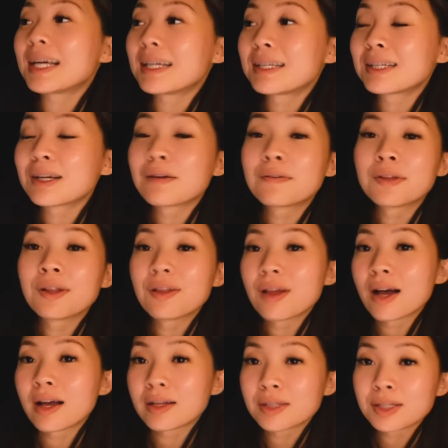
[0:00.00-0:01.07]
end of the
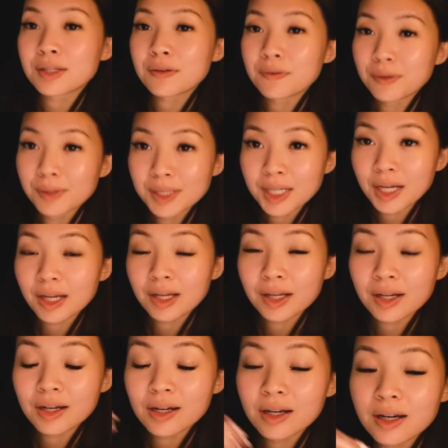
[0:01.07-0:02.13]
last full day
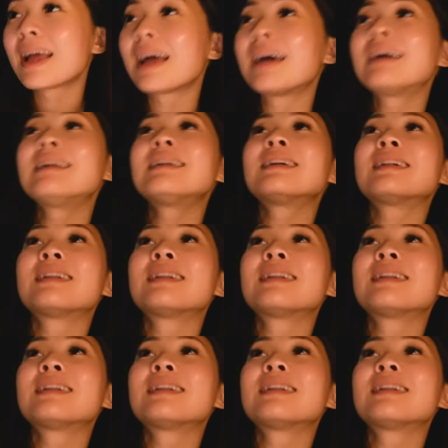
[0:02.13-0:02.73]
here and